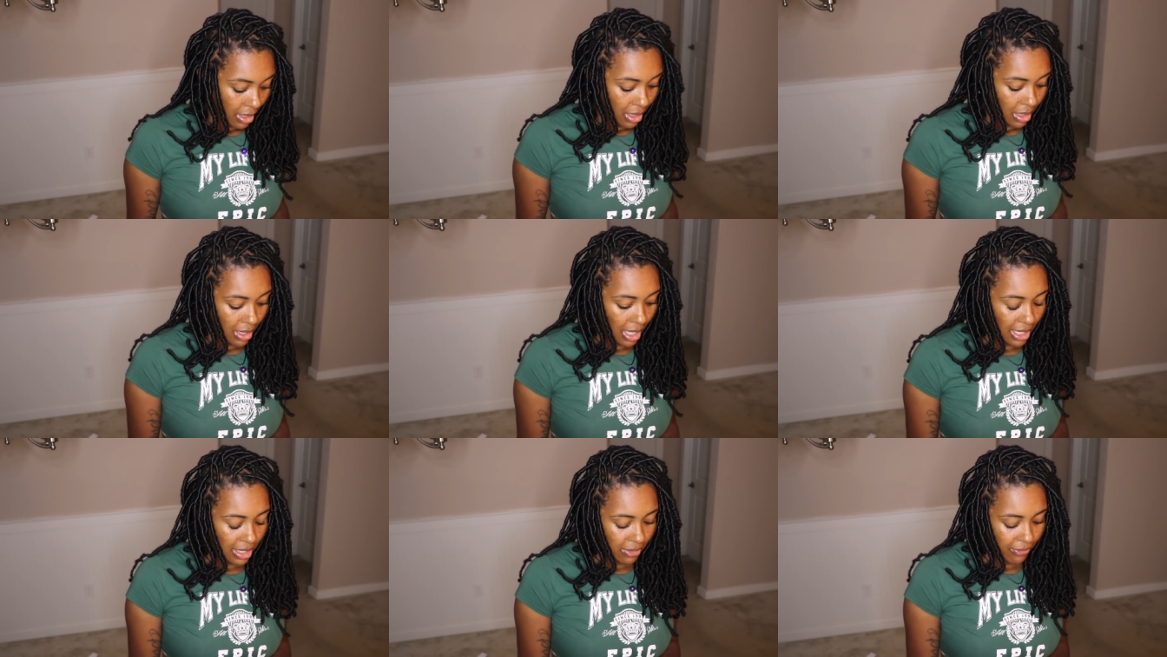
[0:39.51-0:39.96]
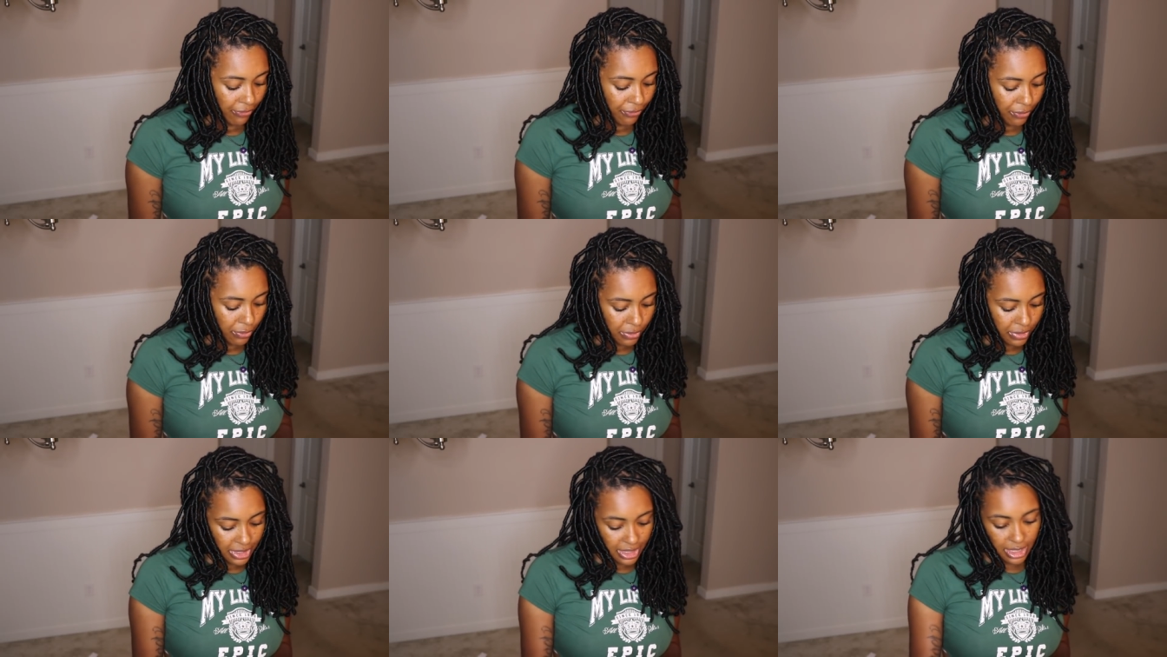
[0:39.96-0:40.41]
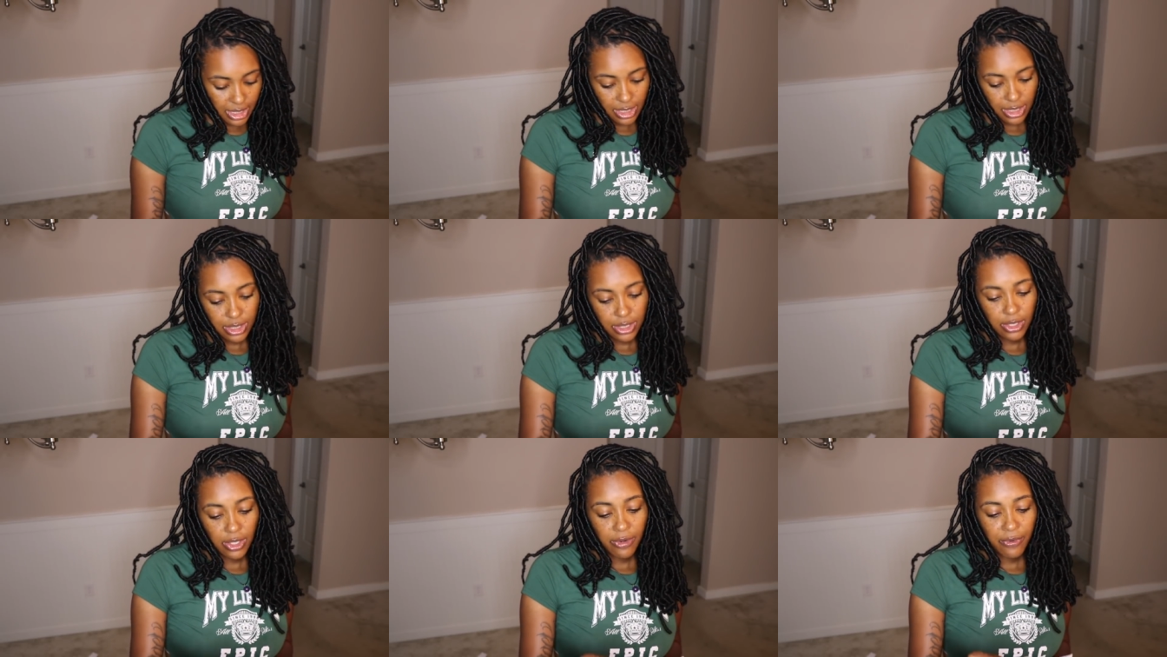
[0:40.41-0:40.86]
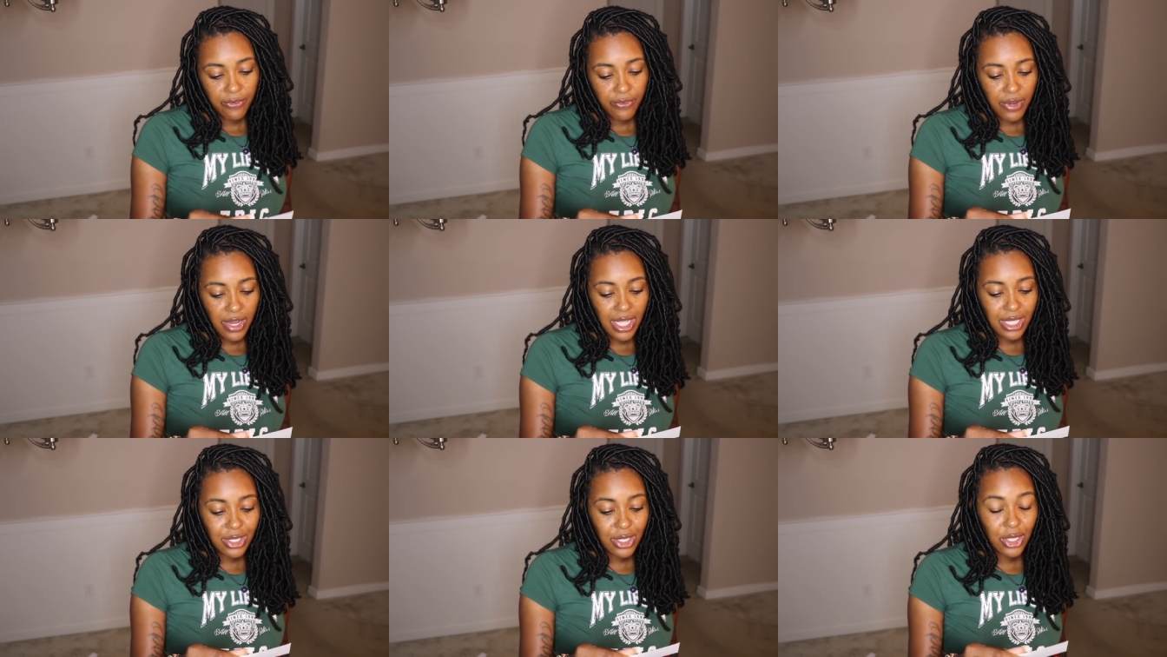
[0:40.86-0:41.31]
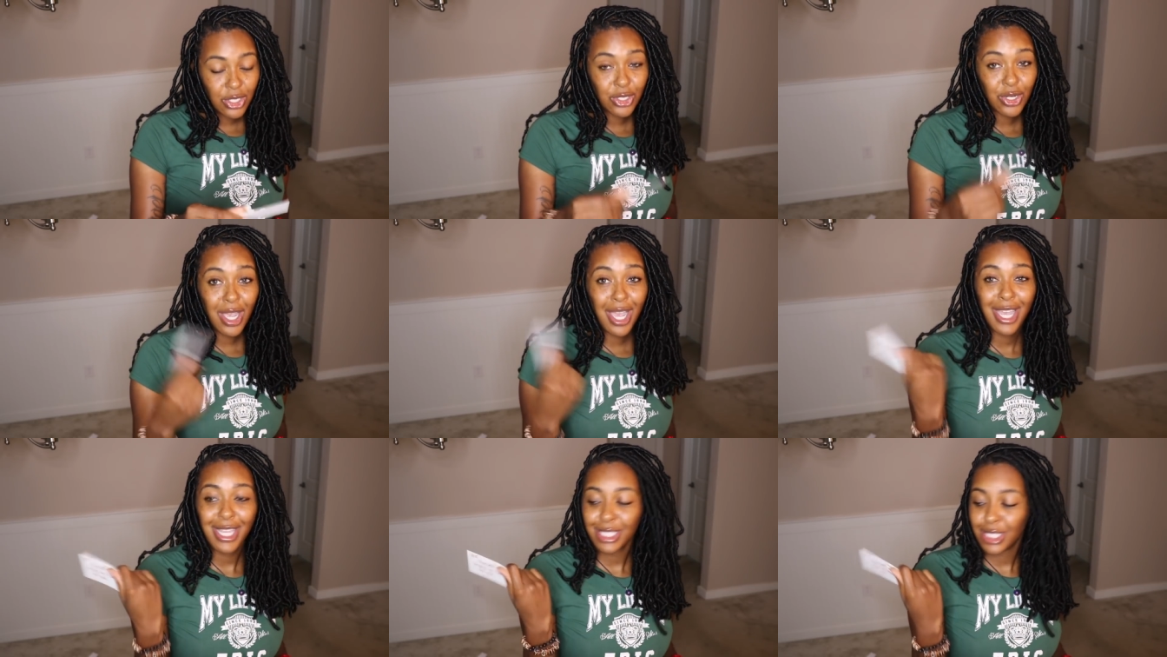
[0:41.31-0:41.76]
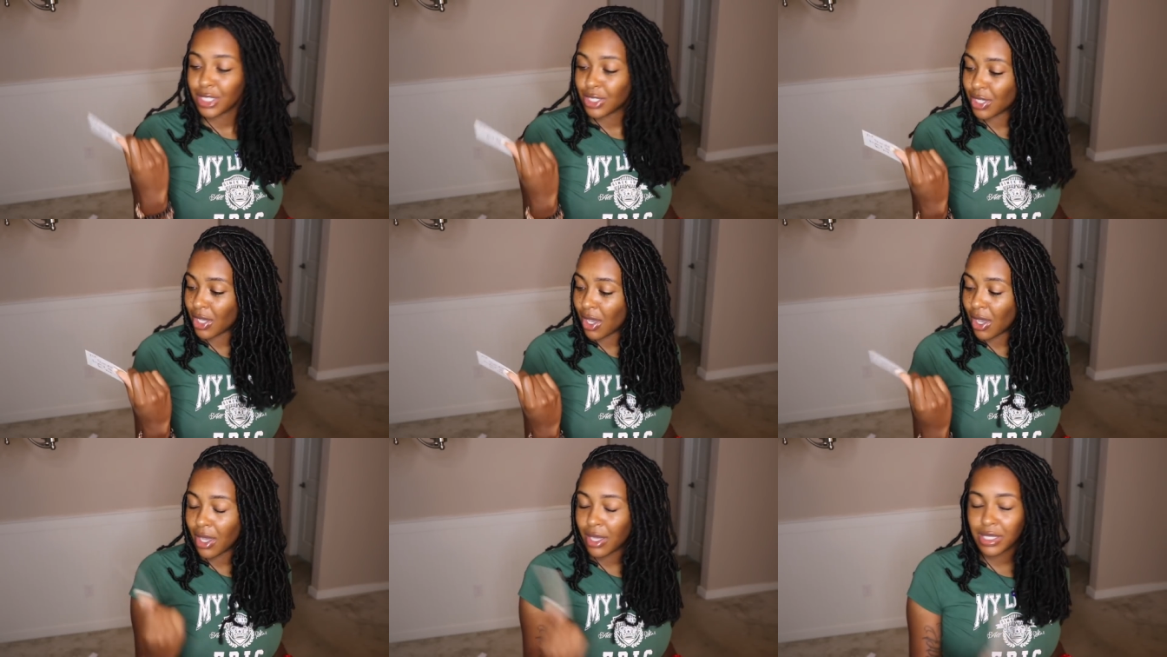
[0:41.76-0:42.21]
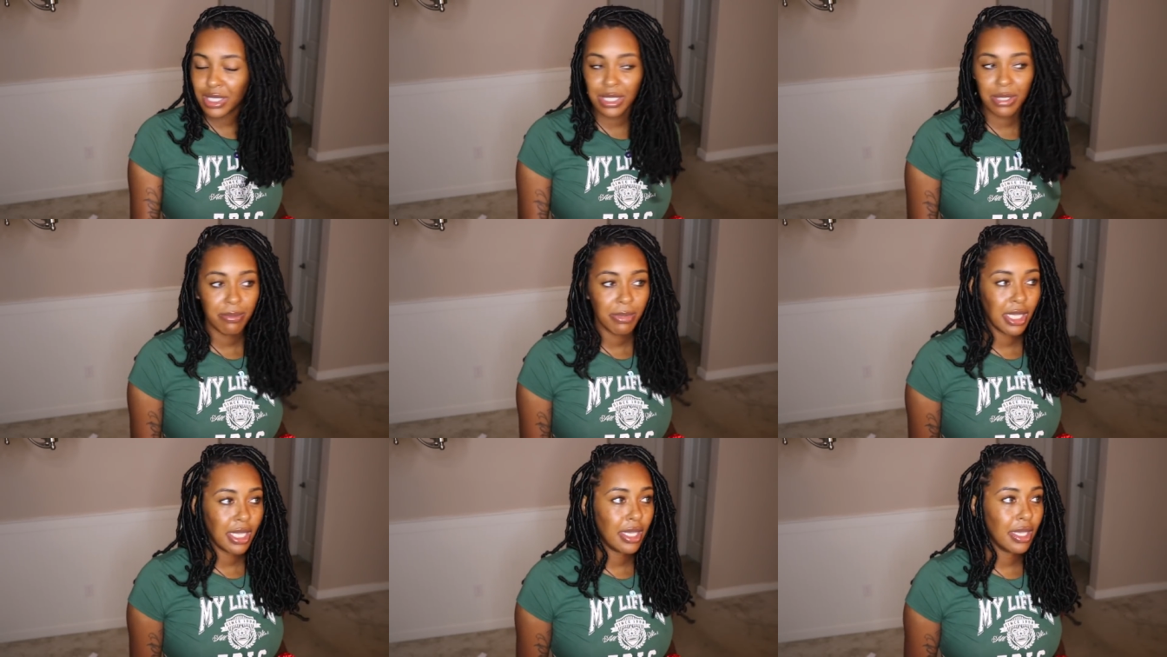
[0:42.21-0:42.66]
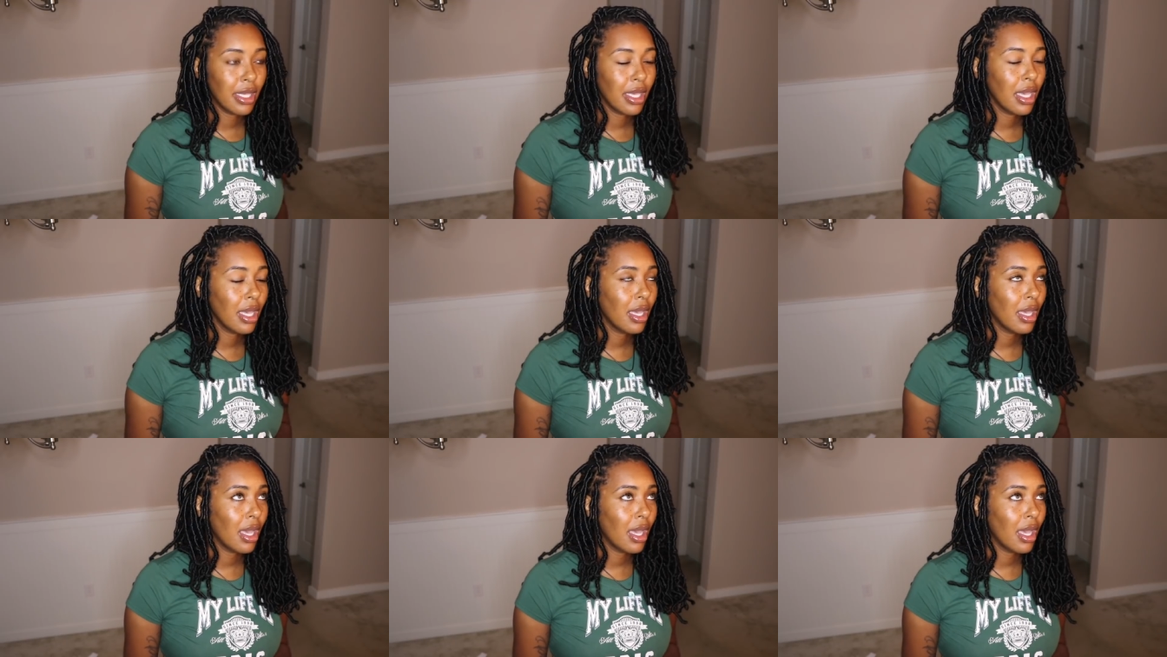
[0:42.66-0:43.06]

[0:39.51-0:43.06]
like the Fugees. Your friends are trying to talk to me.